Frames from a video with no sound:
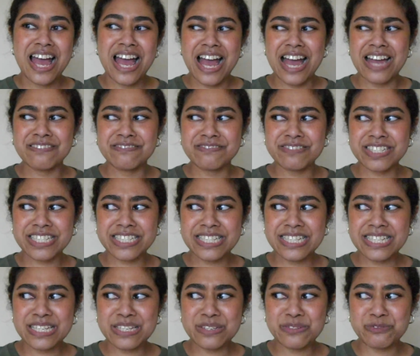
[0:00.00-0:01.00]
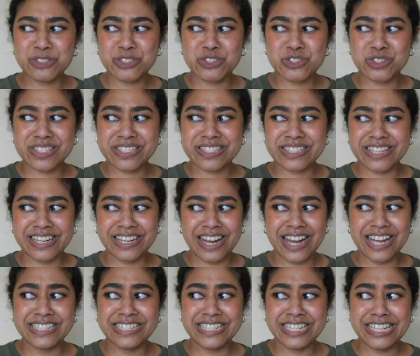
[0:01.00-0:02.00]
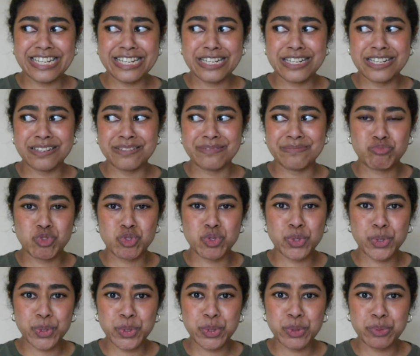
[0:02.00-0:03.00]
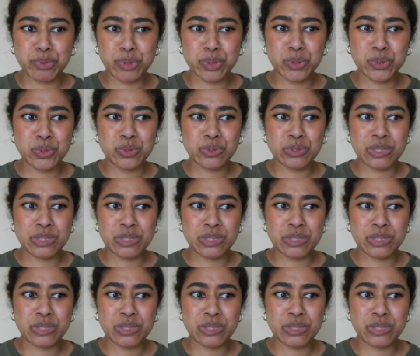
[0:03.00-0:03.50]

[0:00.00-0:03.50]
And really it was just like, I need true blue,